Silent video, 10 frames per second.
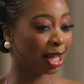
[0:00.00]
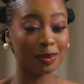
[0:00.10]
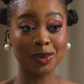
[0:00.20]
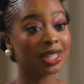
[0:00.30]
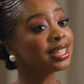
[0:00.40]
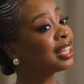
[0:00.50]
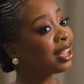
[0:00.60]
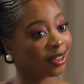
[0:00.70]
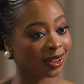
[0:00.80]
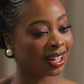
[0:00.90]
I'm just a
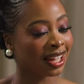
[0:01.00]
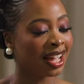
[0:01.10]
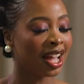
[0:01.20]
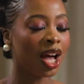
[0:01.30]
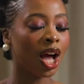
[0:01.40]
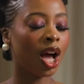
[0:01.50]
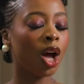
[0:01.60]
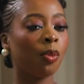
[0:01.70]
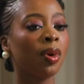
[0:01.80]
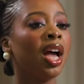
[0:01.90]
girl.
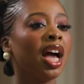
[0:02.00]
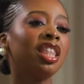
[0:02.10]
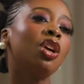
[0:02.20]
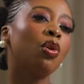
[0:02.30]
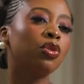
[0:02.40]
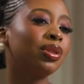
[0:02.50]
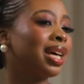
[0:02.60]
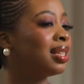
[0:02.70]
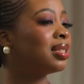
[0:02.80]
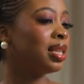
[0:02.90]
I think also that it's